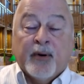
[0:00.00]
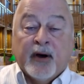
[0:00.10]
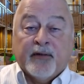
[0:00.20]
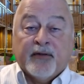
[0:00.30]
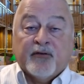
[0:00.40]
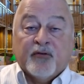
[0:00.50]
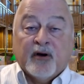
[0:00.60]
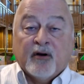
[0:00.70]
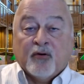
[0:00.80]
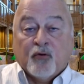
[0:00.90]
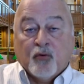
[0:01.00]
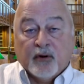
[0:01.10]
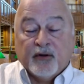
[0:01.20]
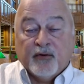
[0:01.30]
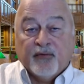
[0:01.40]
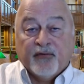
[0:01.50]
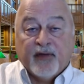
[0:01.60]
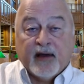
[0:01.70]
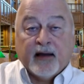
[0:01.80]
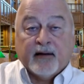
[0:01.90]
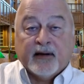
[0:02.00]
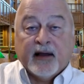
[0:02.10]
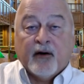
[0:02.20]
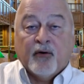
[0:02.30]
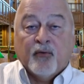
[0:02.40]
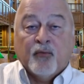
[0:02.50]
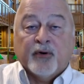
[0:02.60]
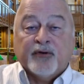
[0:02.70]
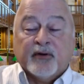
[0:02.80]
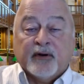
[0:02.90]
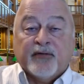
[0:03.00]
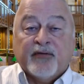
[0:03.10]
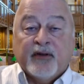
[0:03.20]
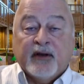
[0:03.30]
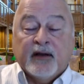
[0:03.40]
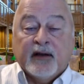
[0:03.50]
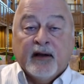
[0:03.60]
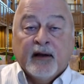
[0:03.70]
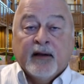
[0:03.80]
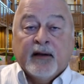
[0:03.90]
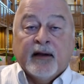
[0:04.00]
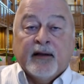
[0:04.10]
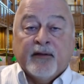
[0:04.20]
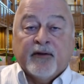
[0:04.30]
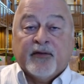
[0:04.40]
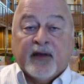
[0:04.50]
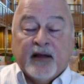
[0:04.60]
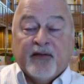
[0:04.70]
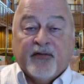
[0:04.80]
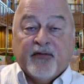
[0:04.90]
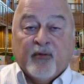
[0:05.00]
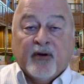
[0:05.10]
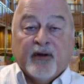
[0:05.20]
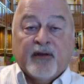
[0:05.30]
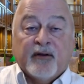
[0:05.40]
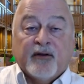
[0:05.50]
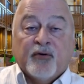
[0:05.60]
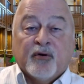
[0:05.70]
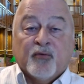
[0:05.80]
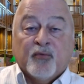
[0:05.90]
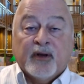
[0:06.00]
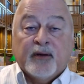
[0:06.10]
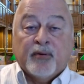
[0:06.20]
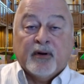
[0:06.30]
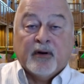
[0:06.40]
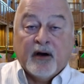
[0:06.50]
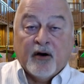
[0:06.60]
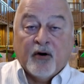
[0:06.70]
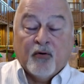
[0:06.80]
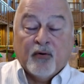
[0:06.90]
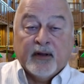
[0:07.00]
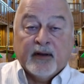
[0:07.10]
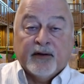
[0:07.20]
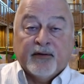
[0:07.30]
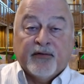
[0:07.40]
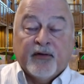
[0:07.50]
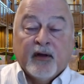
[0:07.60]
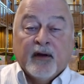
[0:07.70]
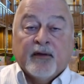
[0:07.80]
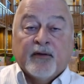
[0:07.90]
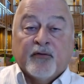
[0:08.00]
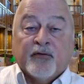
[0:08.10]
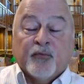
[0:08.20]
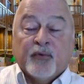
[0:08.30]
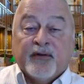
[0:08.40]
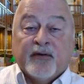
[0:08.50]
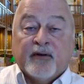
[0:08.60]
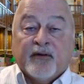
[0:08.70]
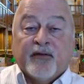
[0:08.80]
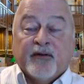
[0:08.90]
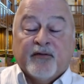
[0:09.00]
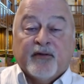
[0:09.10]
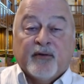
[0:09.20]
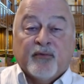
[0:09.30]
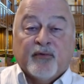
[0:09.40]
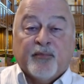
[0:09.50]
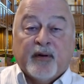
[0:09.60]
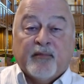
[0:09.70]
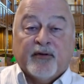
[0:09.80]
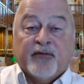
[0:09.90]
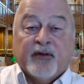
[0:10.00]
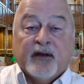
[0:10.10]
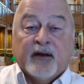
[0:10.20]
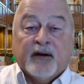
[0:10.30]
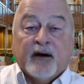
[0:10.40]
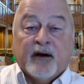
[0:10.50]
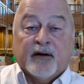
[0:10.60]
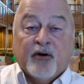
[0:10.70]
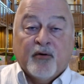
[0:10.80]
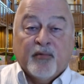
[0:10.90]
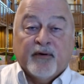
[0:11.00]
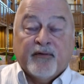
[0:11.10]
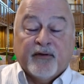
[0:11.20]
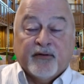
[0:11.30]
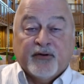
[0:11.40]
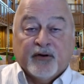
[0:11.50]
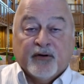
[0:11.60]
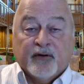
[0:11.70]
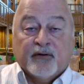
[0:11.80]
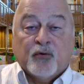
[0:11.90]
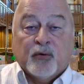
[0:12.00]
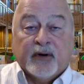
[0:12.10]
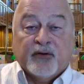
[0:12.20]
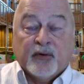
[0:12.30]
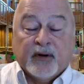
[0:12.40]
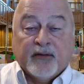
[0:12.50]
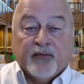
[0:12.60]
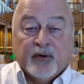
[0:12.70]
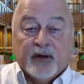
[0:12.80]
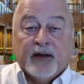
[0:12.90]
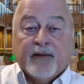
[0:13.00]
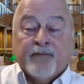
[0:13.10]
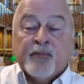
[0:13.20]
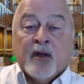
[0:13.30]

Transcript: but the trial court used that. Now, what you're going to see in this case summary that you can read below is there's a recent decision that was published in October of this year, 2023,